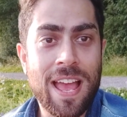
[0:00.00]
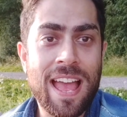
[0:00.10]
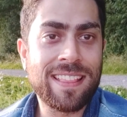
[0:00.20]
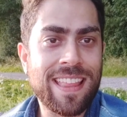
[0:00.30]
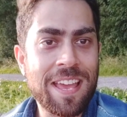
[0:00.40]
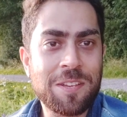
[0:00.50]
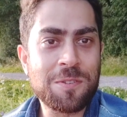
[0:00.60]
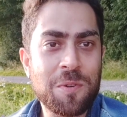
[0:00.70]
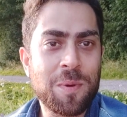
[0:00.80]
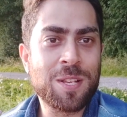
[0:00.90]
And thank you
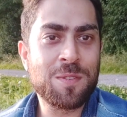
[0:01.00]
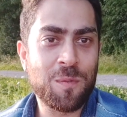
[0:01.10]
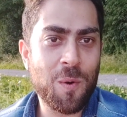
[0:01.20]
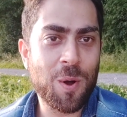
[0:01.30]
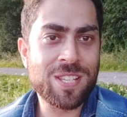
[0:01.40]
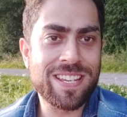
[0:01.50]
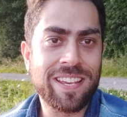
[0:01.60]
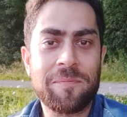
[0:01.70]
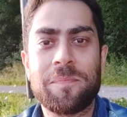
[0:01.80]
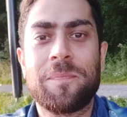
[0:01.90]
so much for
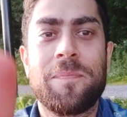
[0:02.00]
watching.